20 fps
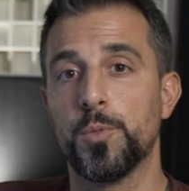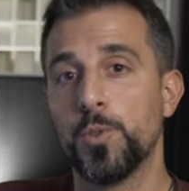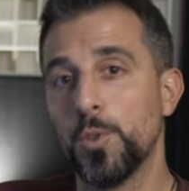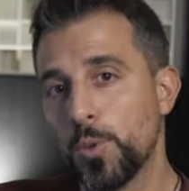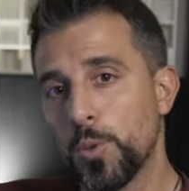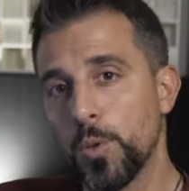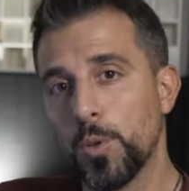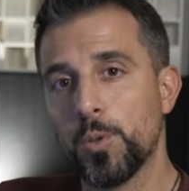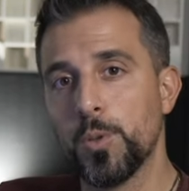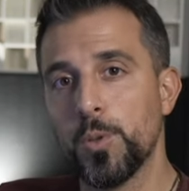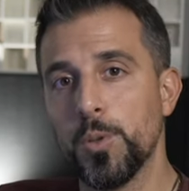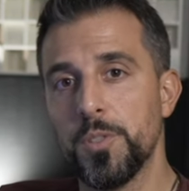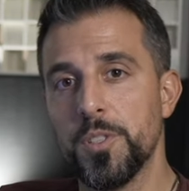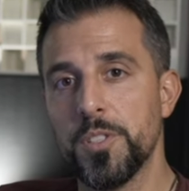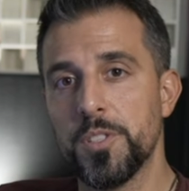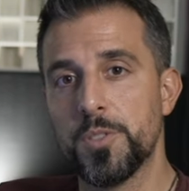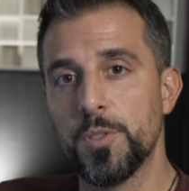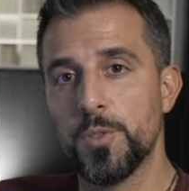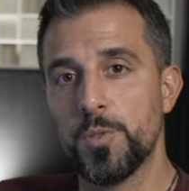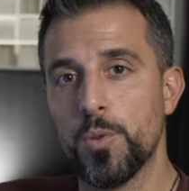to conclude
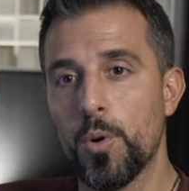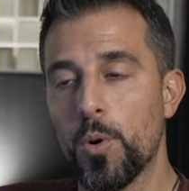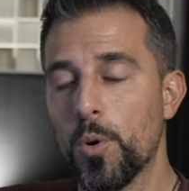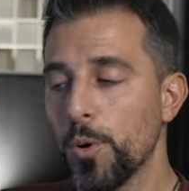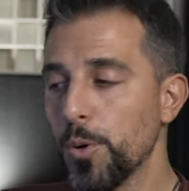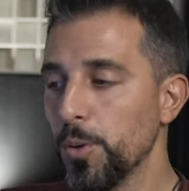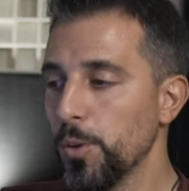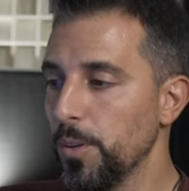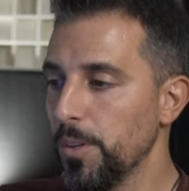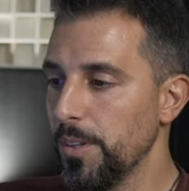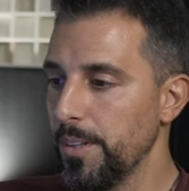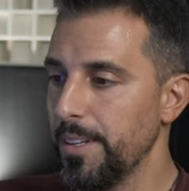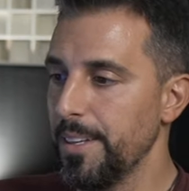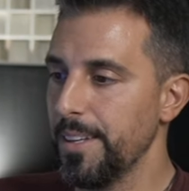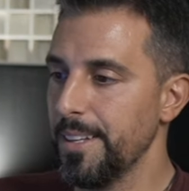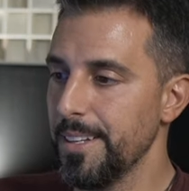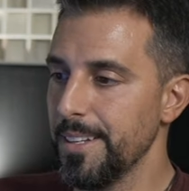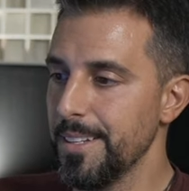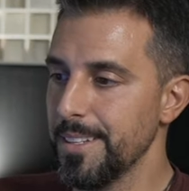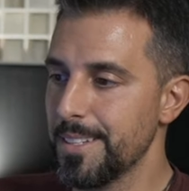this tutorial
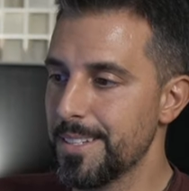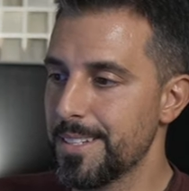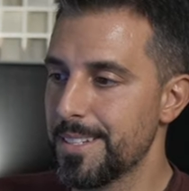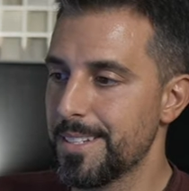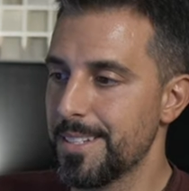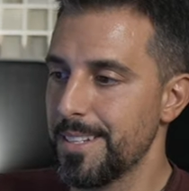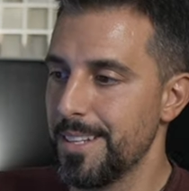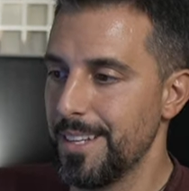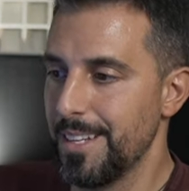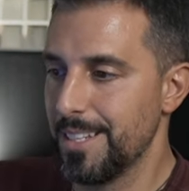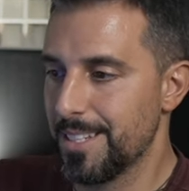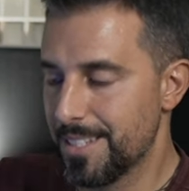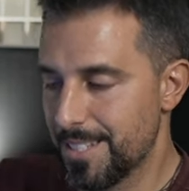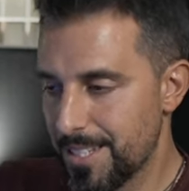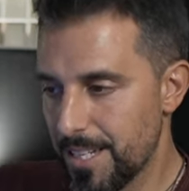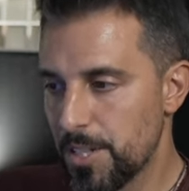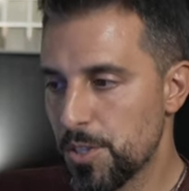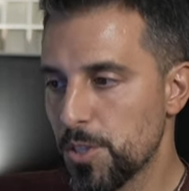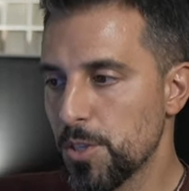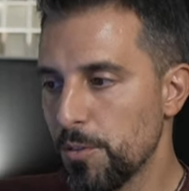is
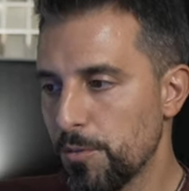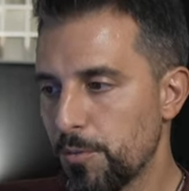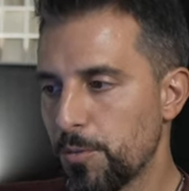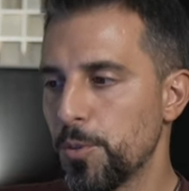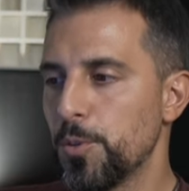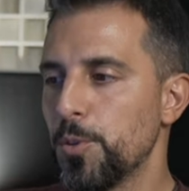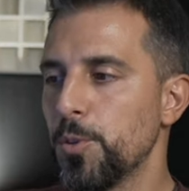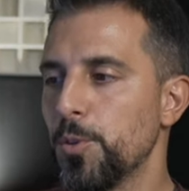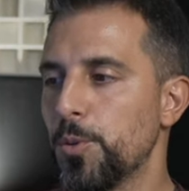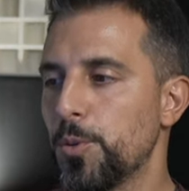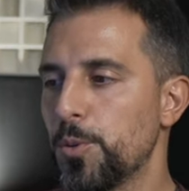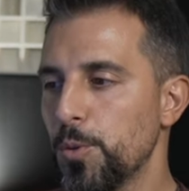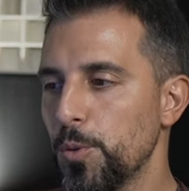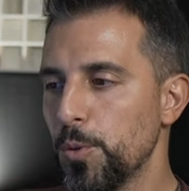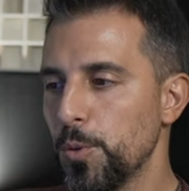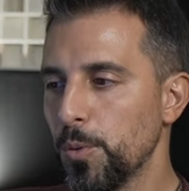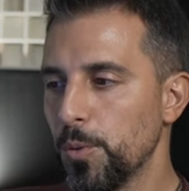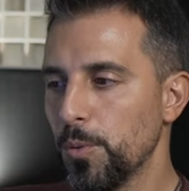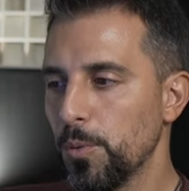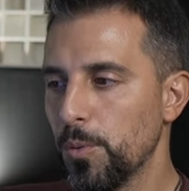essential for you
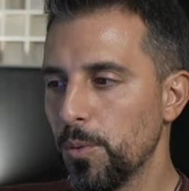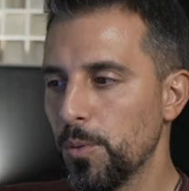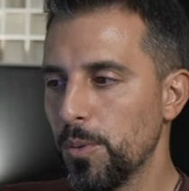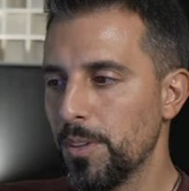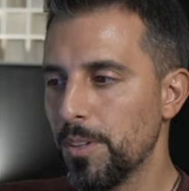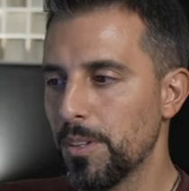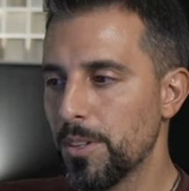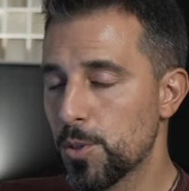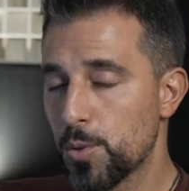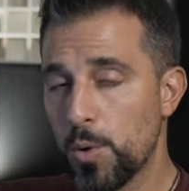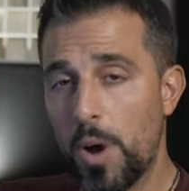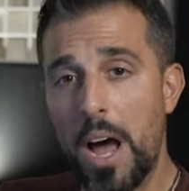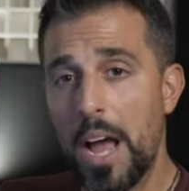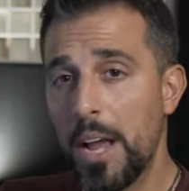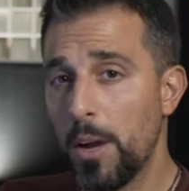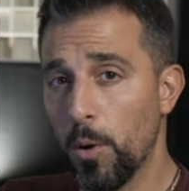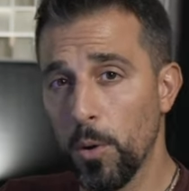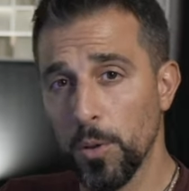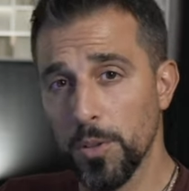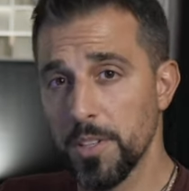to
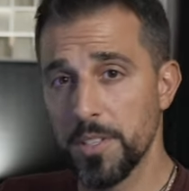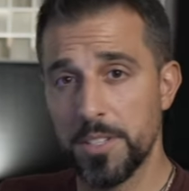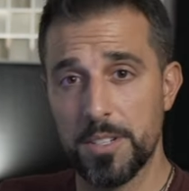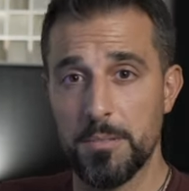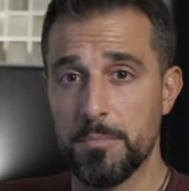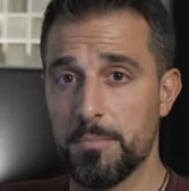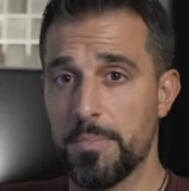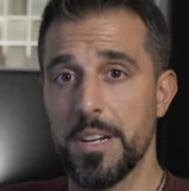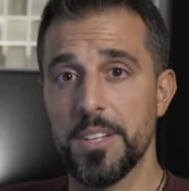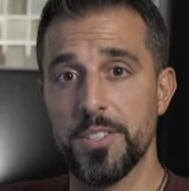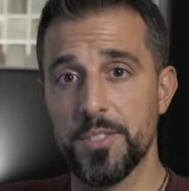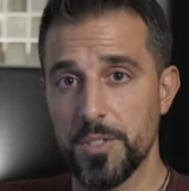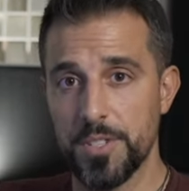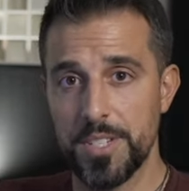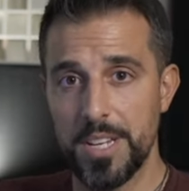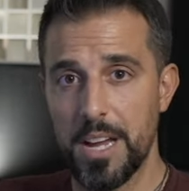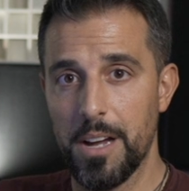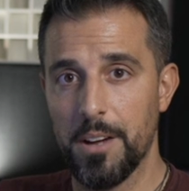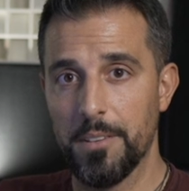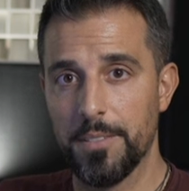try all these
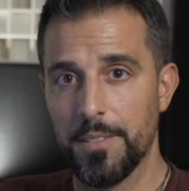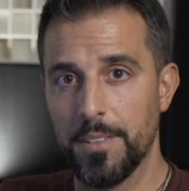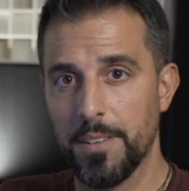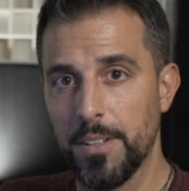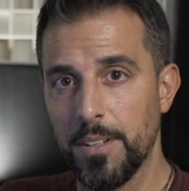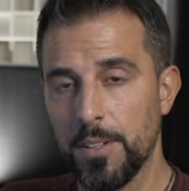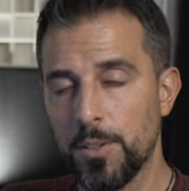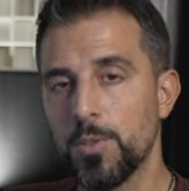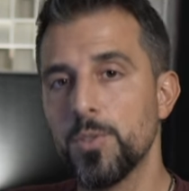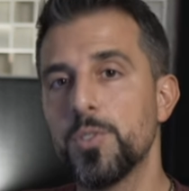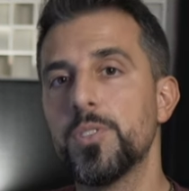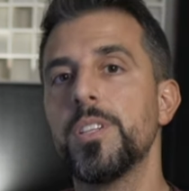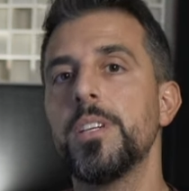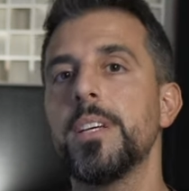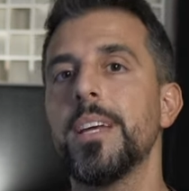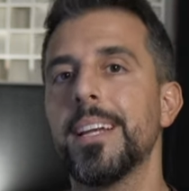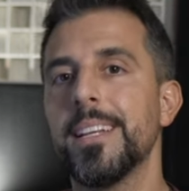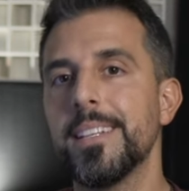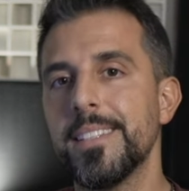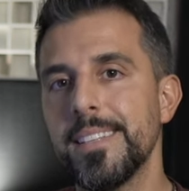compressors out to
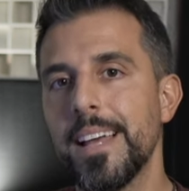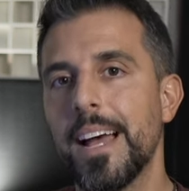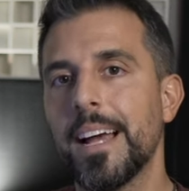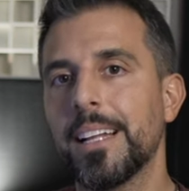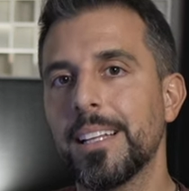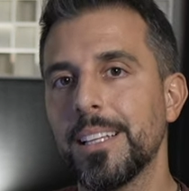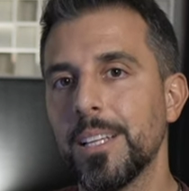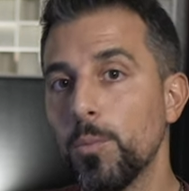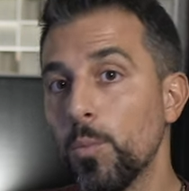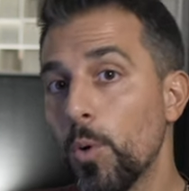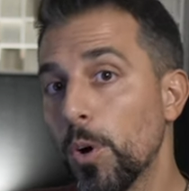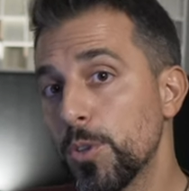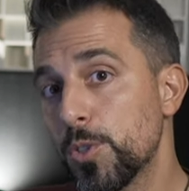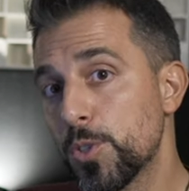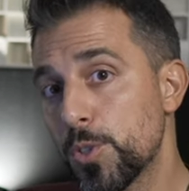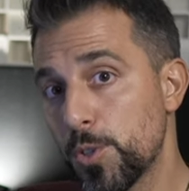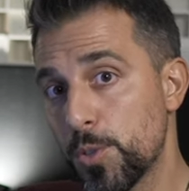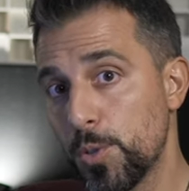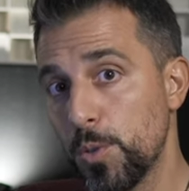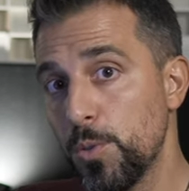see exactly what
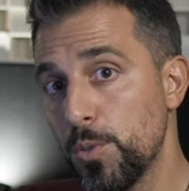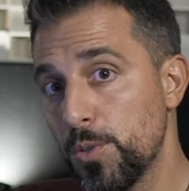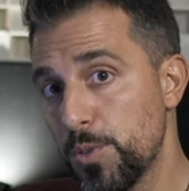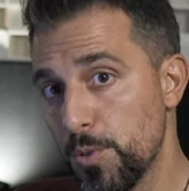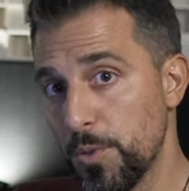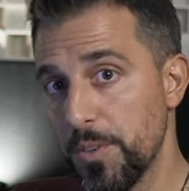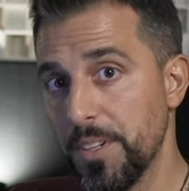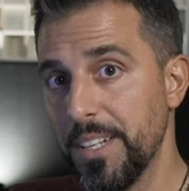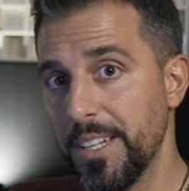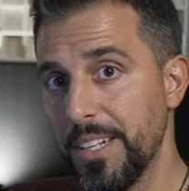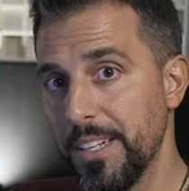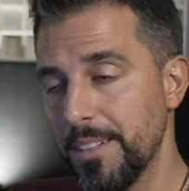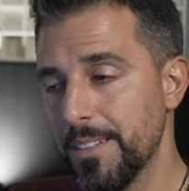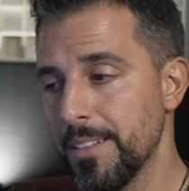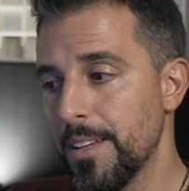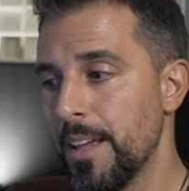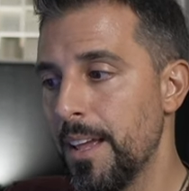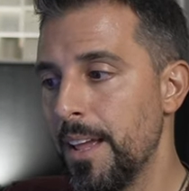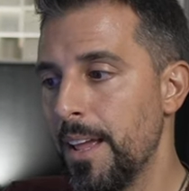suits your need.